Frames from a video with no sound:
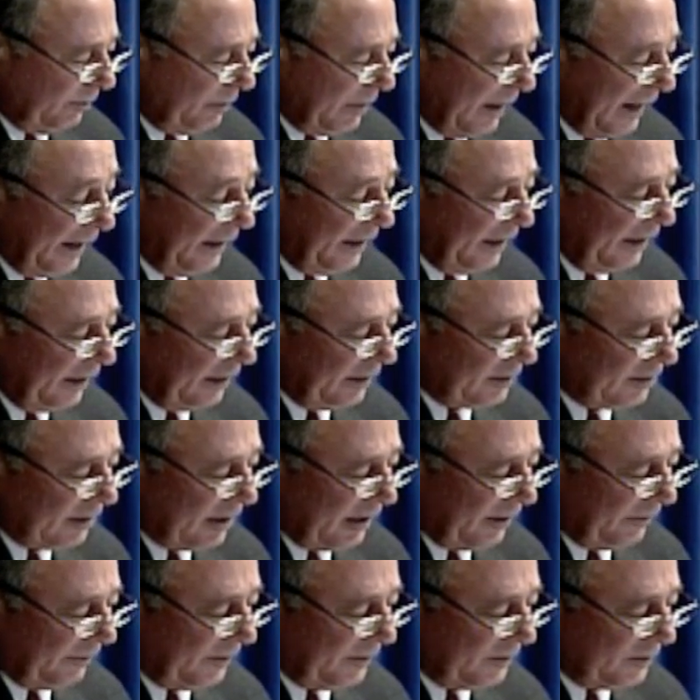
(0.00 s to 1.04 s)
painting
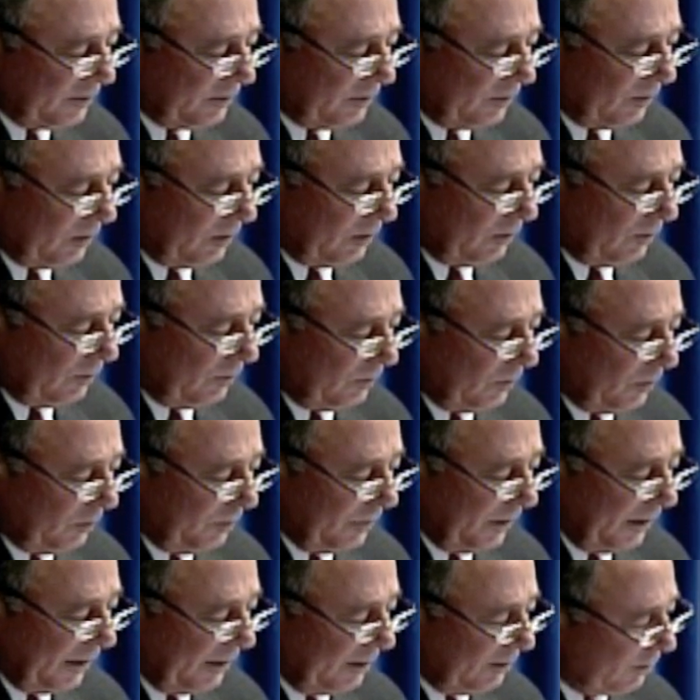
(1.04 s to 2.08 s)
soffits uh, will
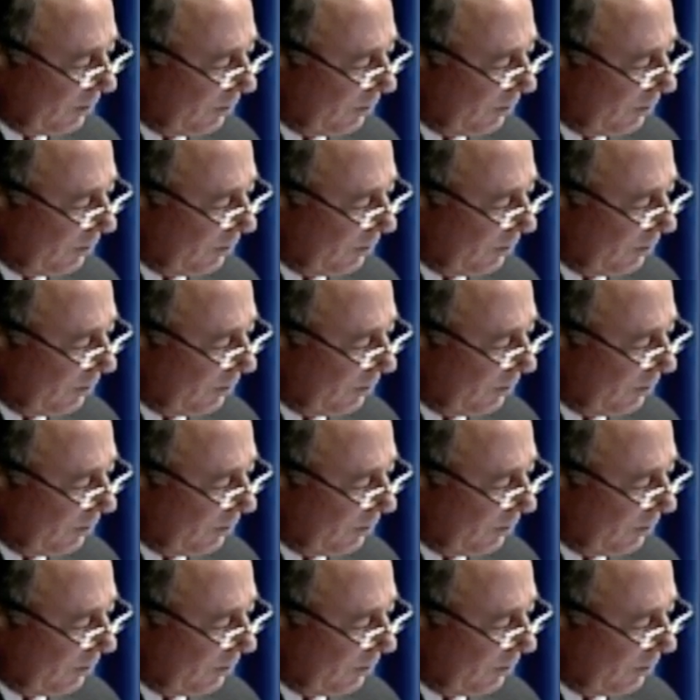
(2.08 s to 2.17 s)
begin